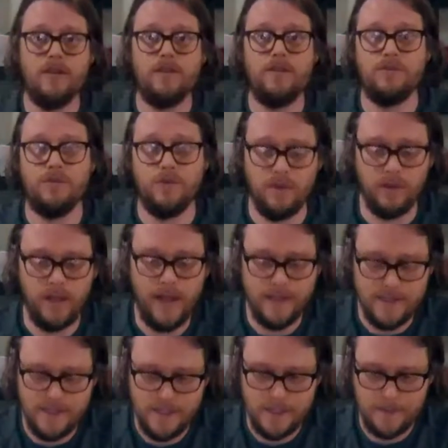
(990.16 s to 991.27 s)
through the
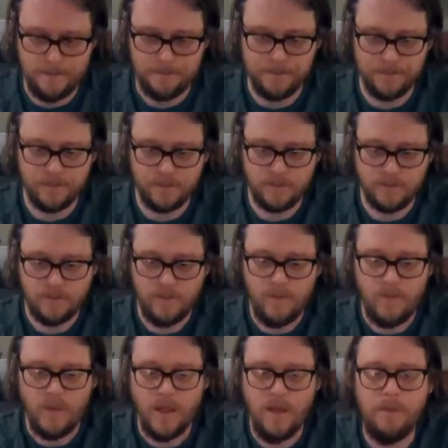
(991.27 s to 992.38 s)
lens.
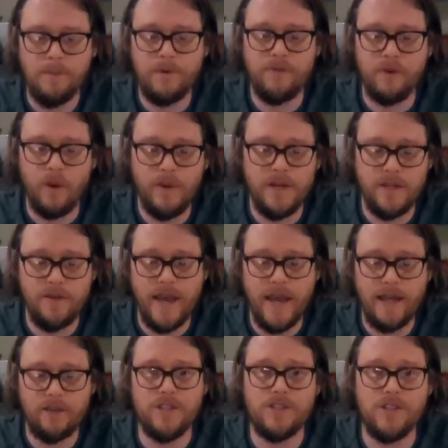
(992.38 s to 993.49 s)
But before we do
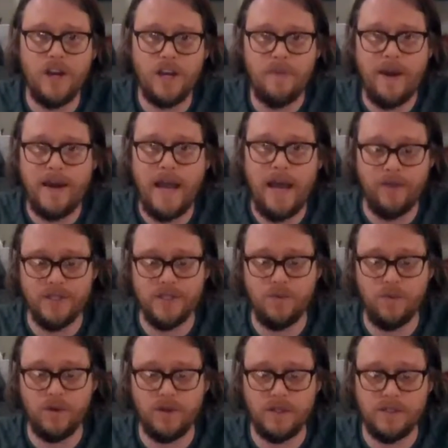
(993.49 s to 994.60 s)
that, let's talk about how this
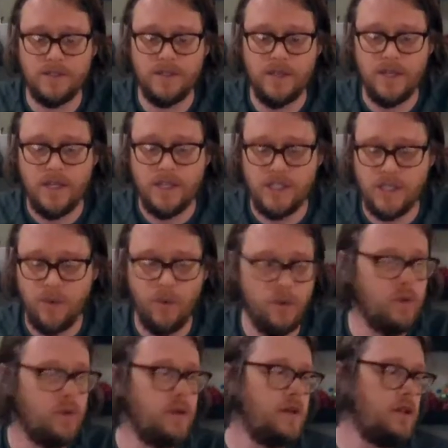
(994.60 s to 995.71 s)
works.
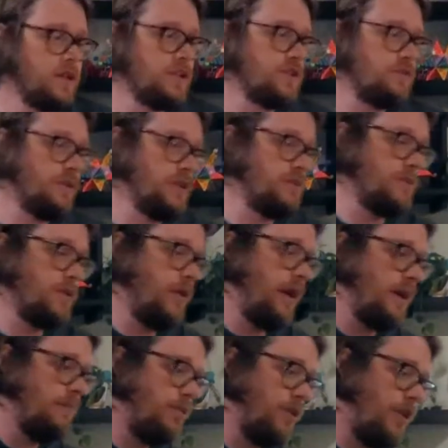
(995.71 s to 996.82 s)
So let's go
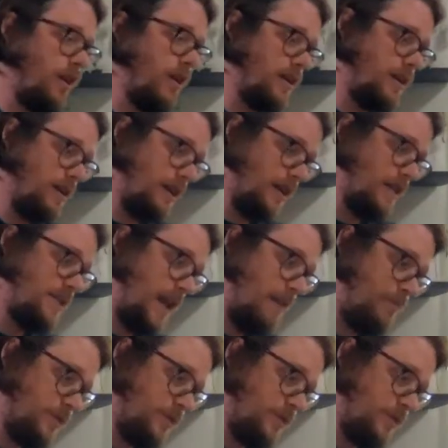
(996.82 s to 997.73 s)
ahead and put on an example